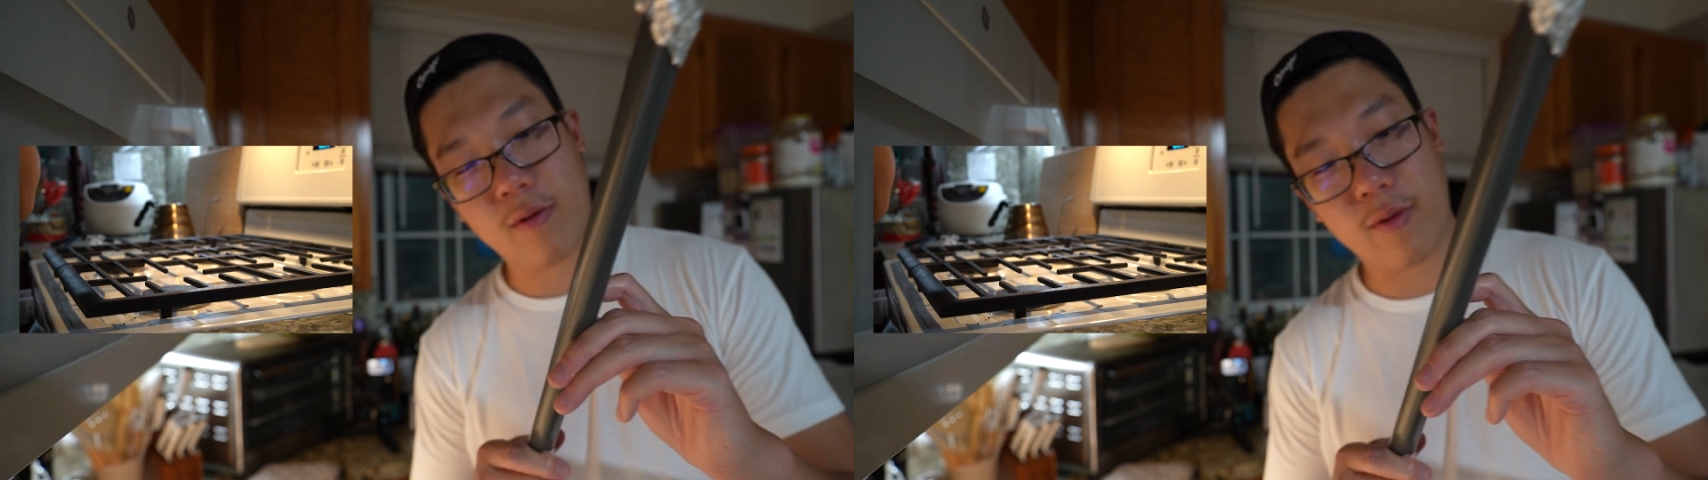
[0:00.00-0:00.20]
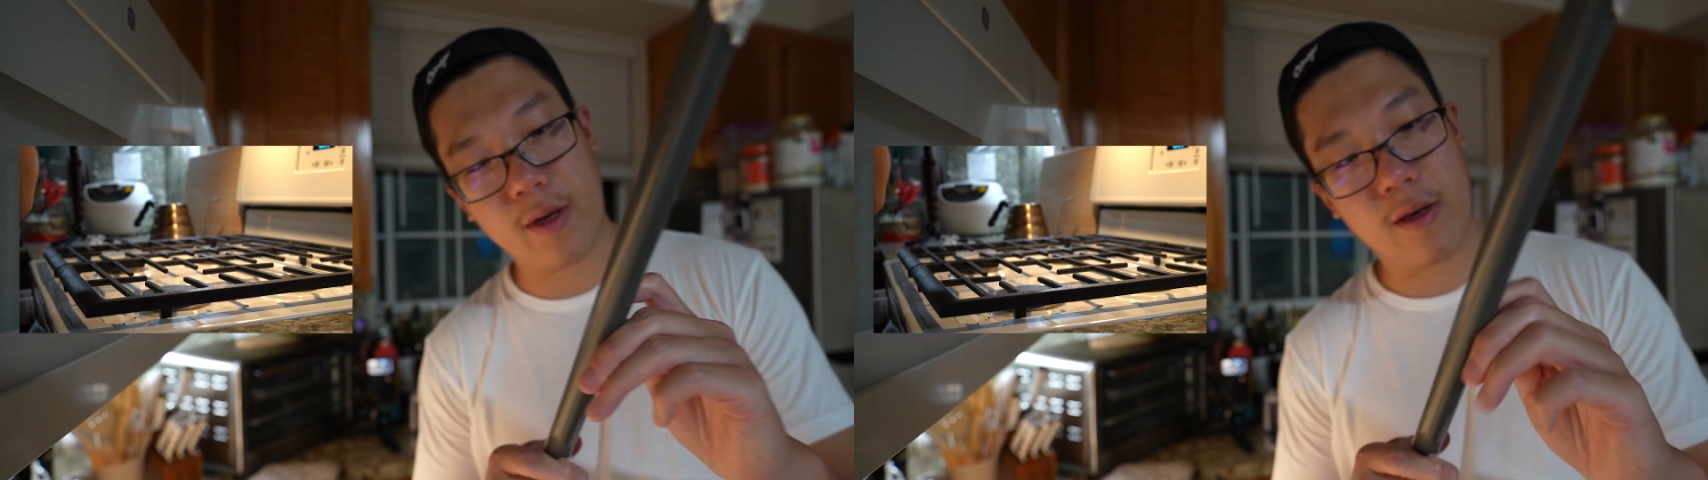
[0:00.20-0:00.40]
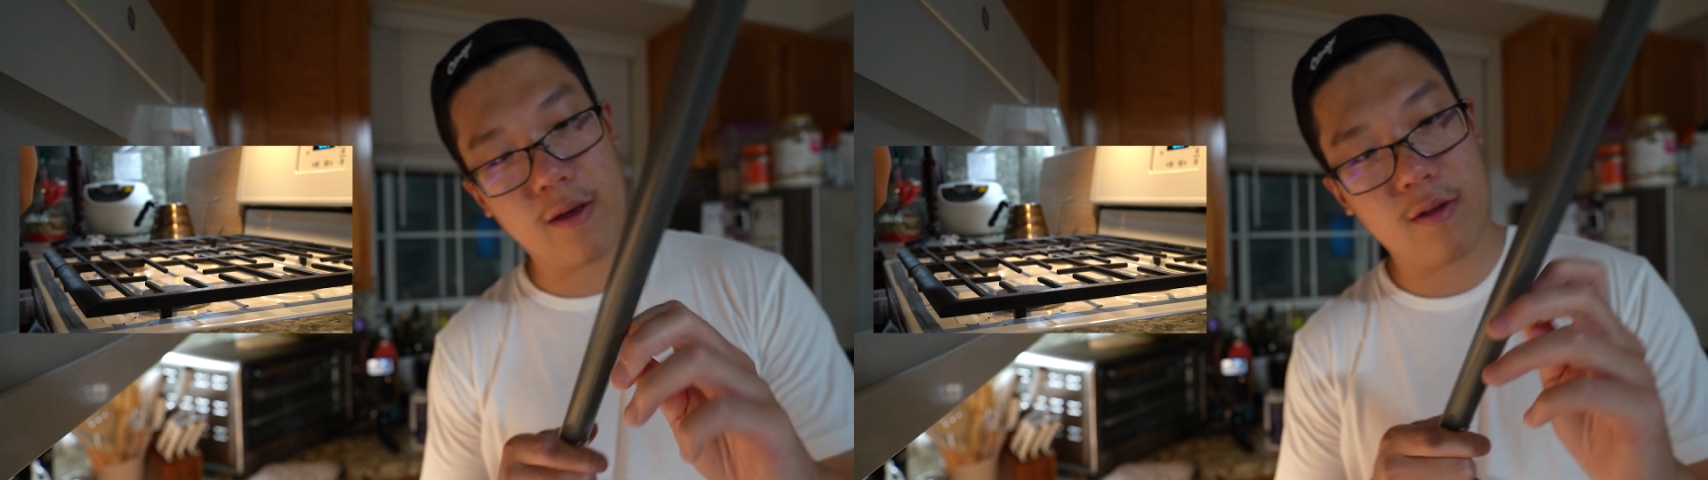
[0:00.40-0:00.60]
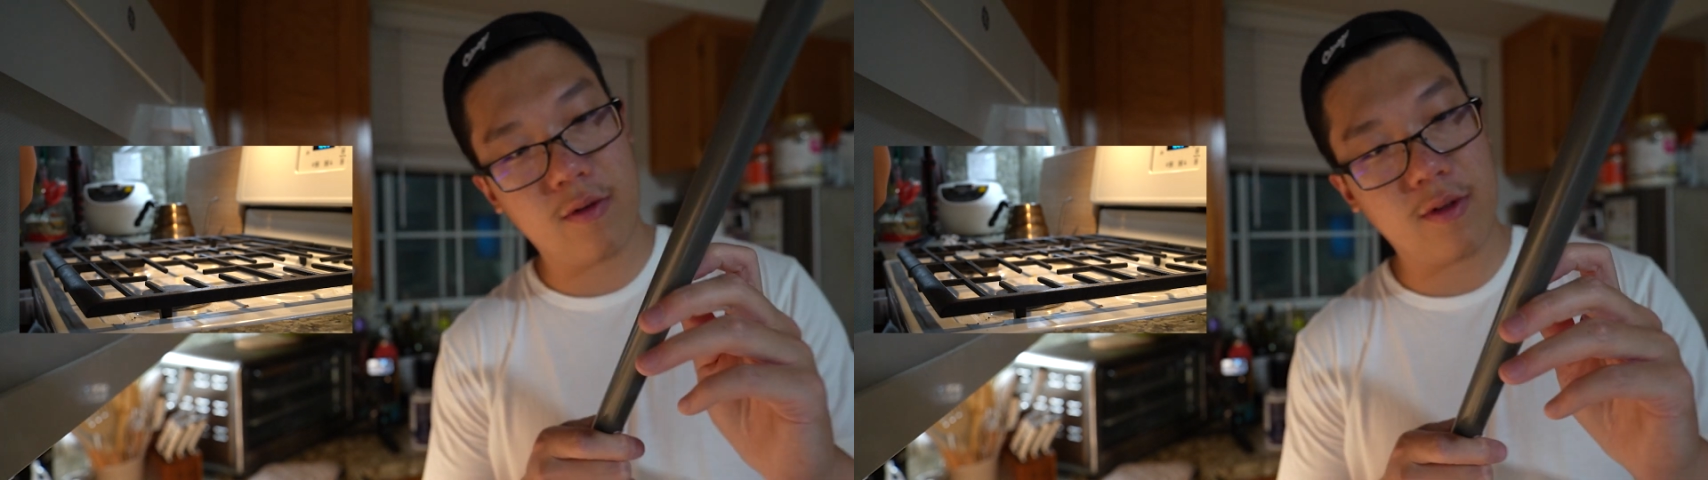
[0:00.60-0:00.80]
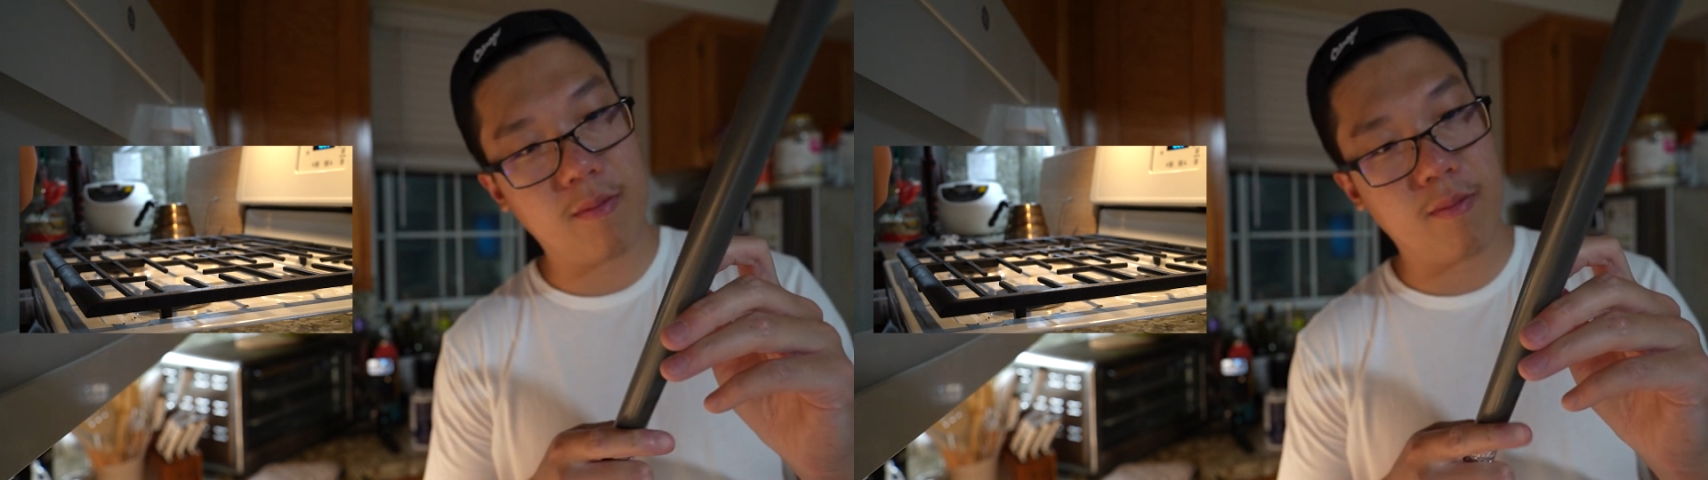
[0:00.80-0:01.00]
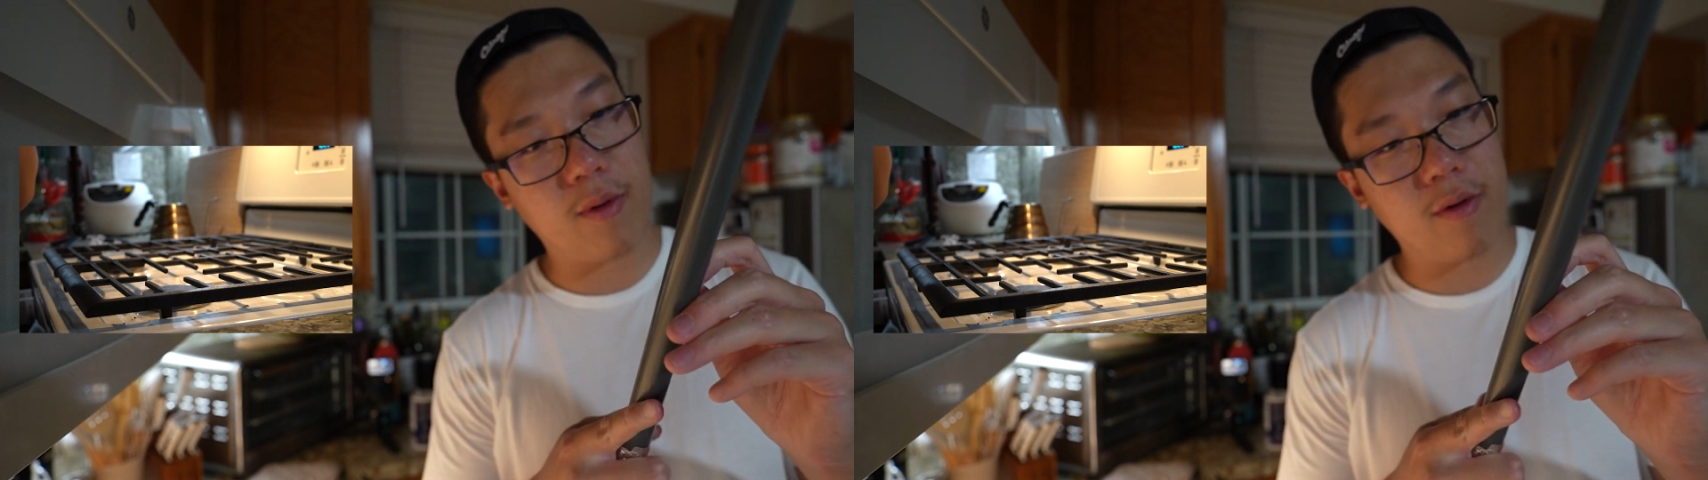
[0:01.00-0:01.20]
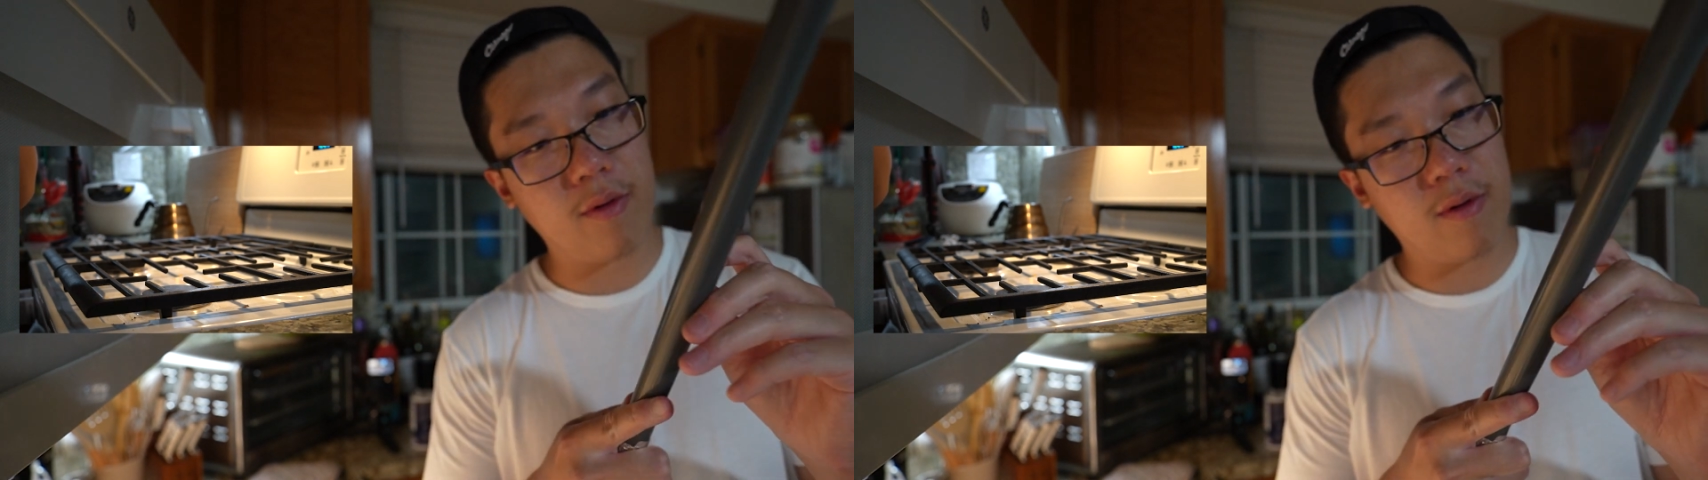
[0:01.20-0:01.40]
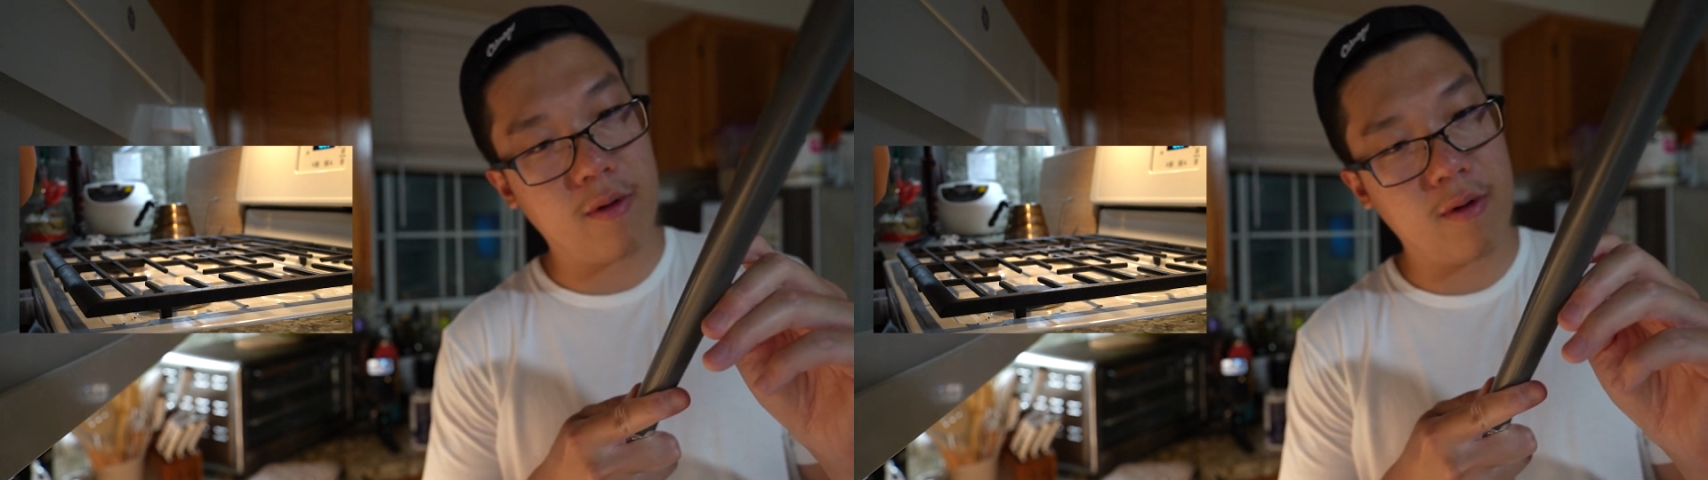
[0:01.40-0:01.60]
quick so it doesn't burn.